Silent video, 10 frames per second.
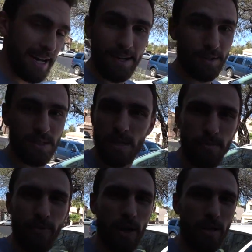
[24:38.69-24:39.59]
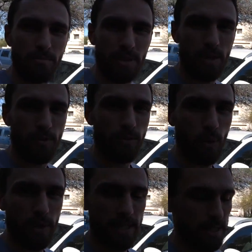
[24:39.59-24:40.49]
I don't see them falling below
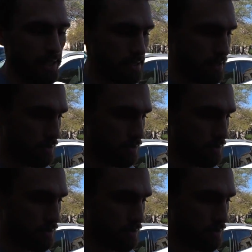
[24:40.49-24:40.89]
40 unless they're